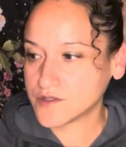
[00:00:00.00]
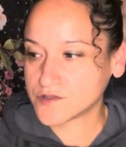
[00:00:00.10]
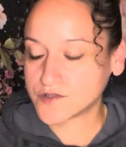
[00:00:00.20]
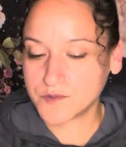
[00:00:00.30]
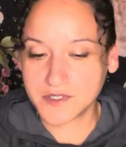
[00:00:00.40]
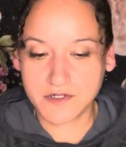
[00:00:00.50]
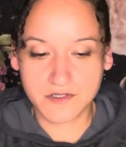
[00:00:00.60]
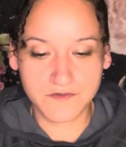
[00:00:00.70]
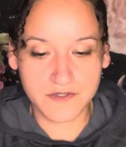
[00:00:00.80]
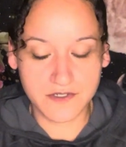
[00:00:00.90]
Show me
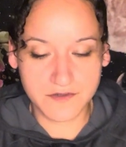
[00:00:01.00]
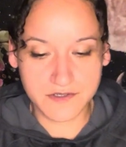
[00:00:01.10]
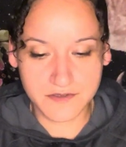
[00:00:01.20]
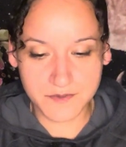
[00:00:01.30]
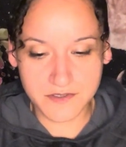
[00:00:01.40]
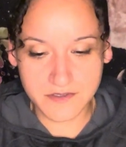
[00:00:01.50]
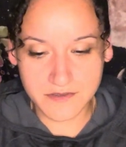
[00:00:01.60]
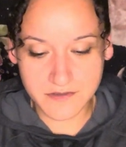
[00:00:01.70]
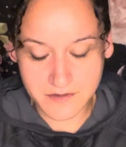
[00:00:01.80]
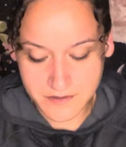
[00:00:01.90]
cards for Aries,
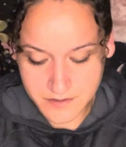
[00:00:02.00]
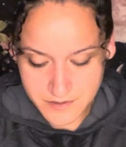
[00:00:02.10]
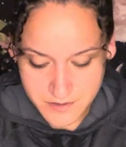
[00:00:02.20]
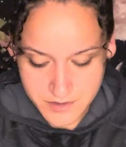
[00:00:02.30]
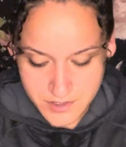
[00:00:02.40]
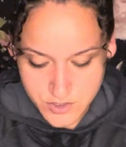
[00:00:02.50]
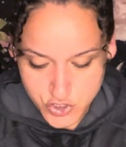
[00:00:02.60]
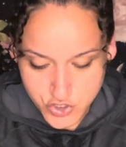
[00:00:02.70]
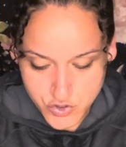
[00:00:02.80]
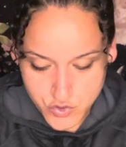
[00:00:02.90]
please.
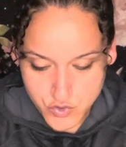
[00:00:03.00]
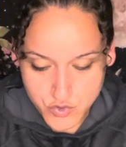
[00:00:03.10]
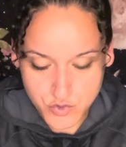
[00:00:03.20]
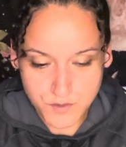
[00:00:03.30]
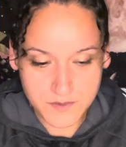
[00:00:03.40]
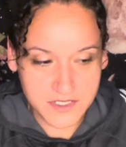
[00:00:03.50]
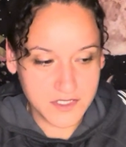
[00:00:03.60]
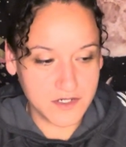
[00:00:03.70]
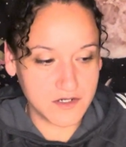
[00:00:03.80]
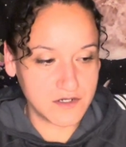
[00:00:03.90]
Show me
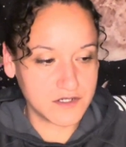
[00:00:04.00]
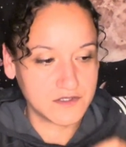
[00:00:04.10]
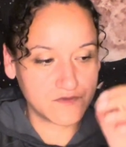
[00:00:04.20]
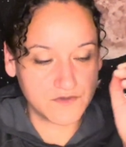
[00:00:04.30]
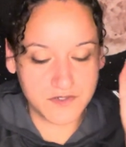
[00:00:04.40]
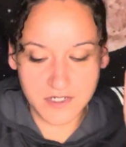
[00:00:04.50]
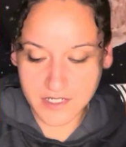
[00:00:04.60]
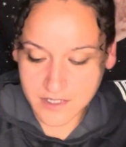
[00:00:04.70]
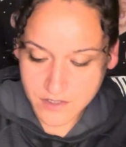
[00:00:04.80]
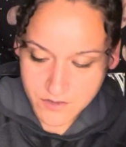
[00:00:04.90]
cards for
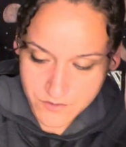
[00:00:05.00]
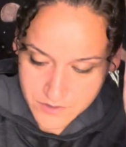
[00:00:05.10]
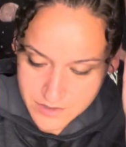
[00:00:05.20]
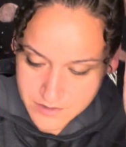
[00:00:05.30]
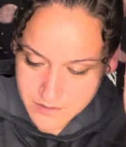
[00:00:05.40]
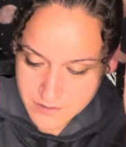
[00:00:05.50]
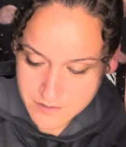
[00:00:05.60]
Aries.